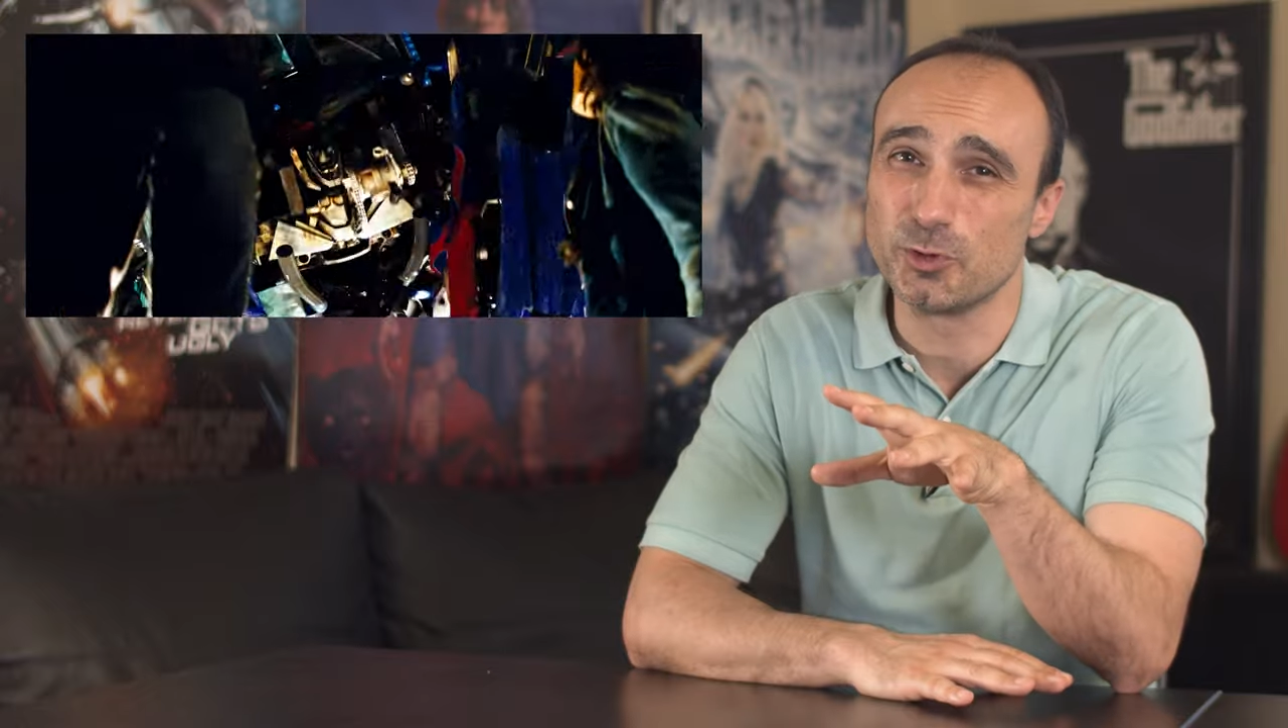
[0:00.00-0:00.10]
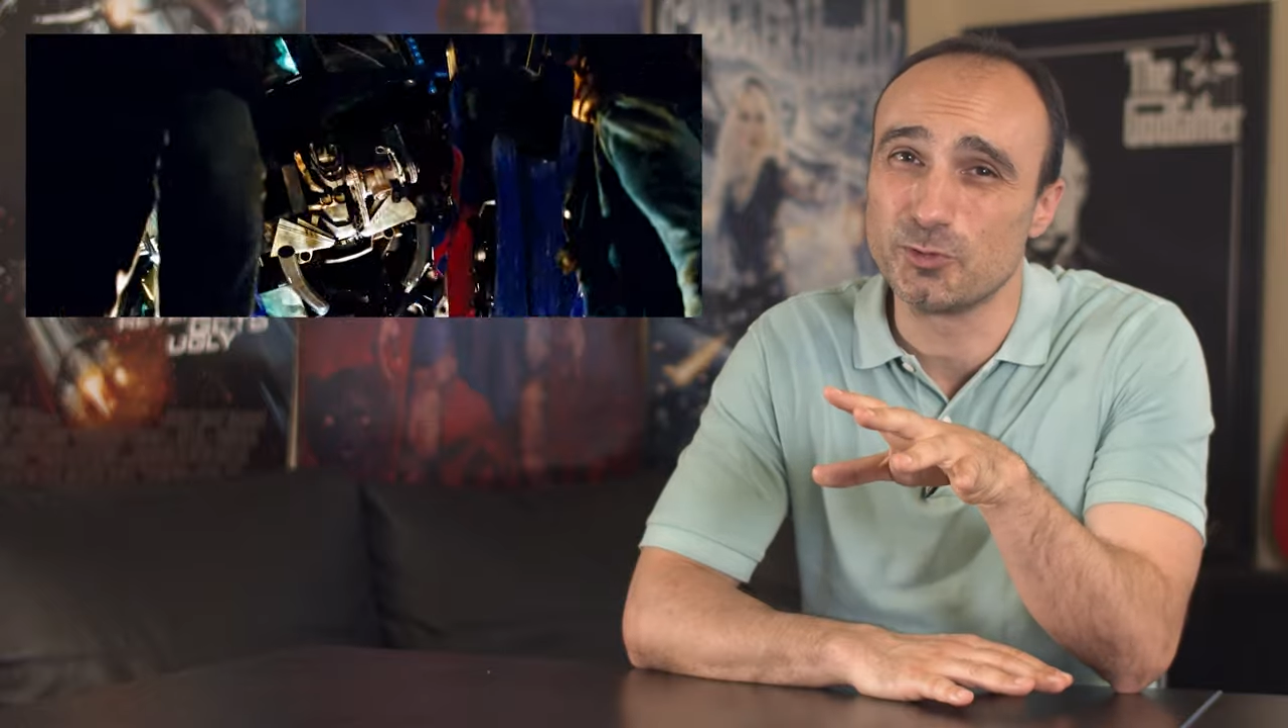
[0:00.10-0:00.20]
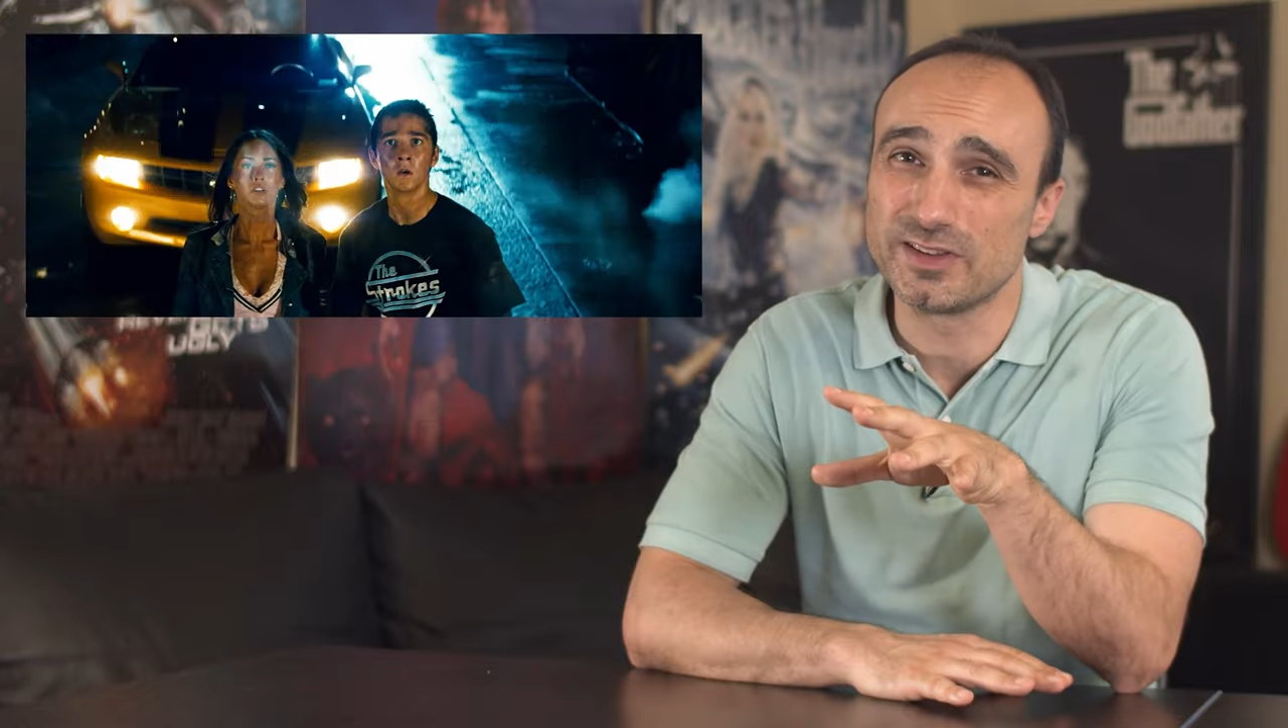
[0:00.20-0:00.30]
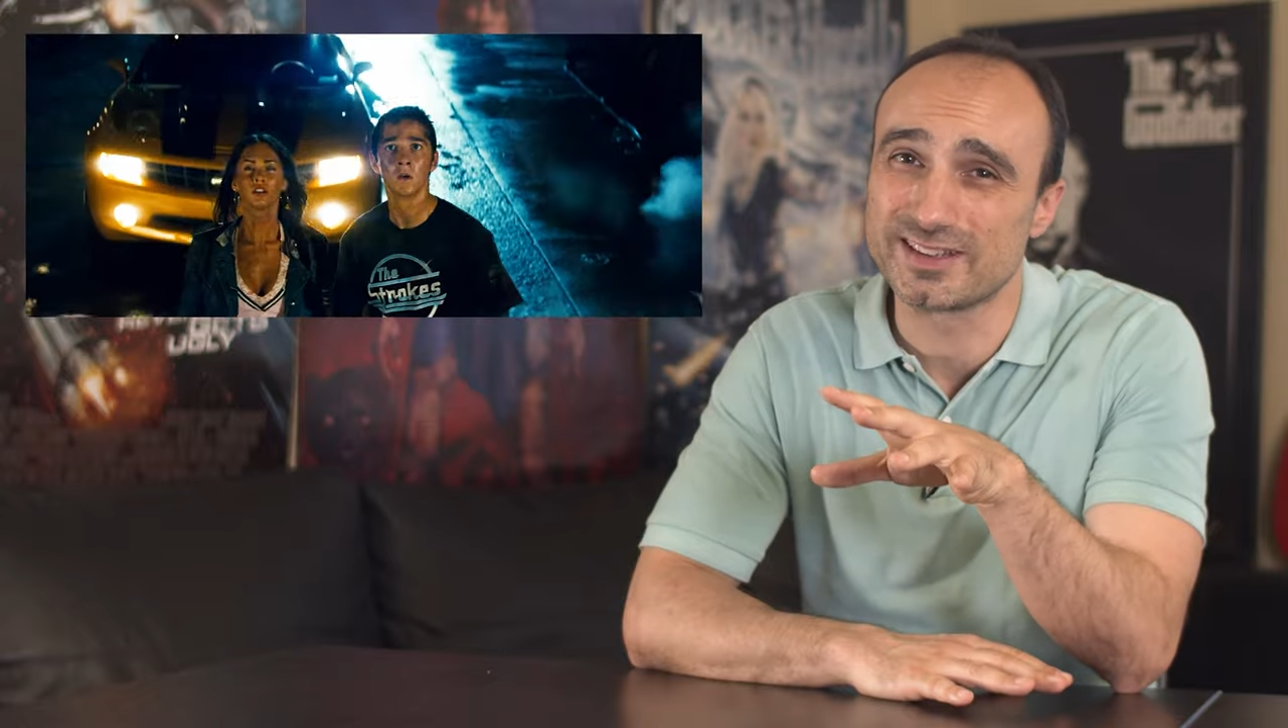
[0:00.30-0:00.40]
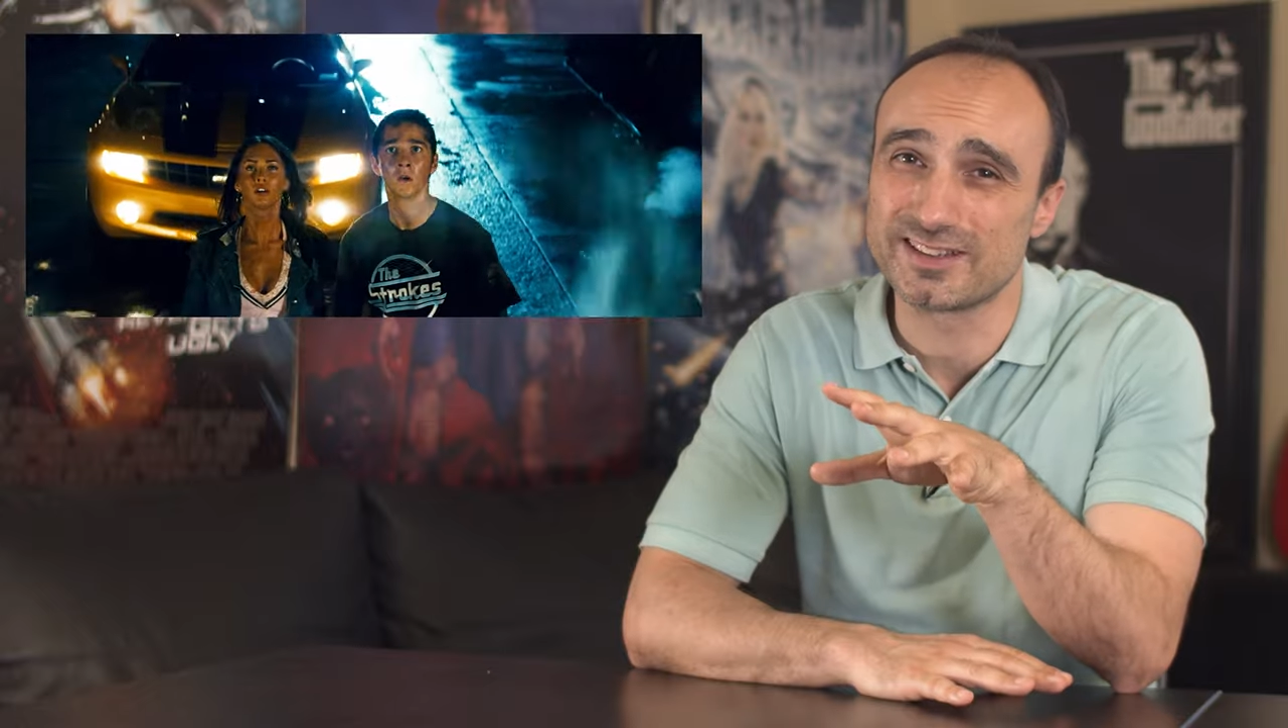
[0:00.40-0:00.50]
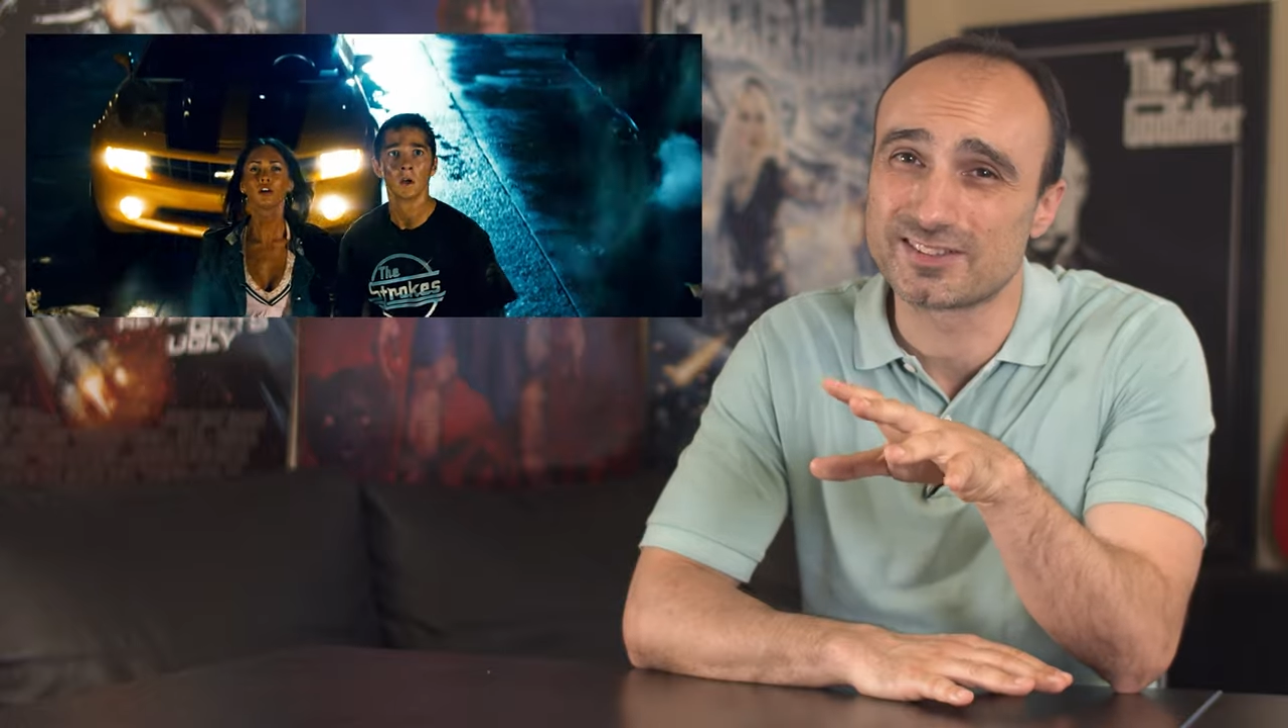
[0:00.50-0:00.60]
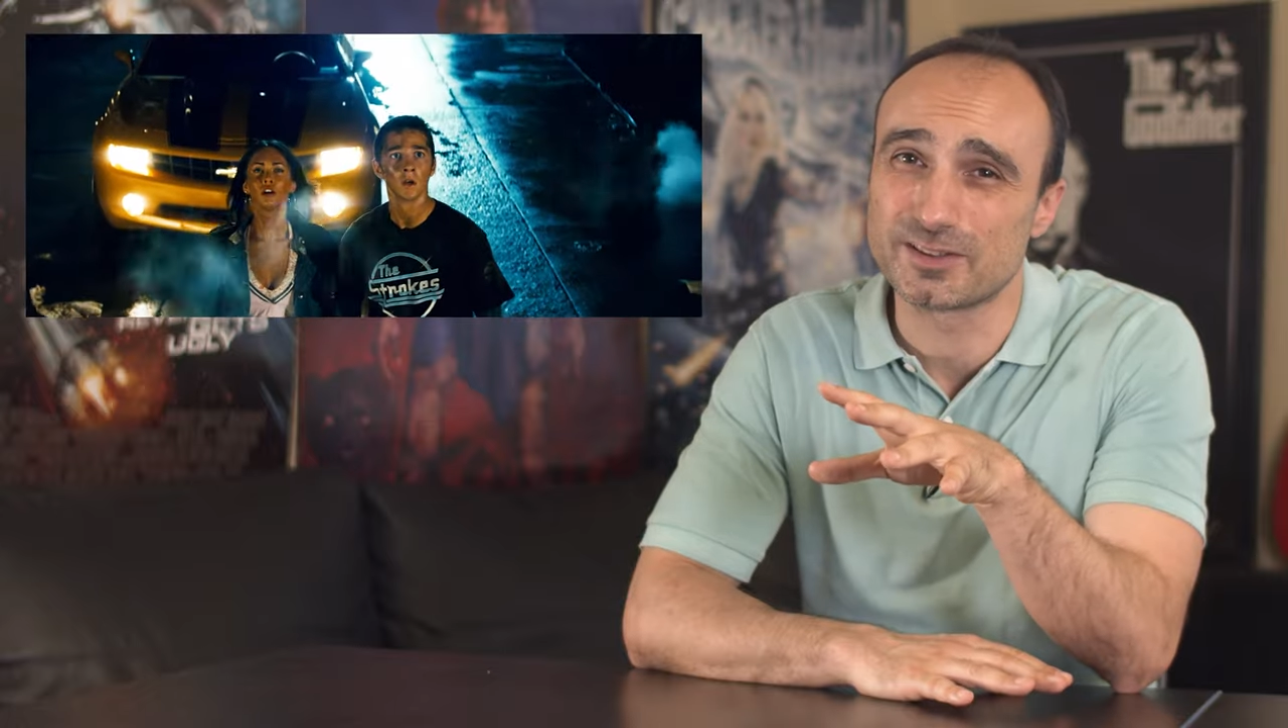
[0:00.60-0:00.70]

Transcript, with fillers: movies and its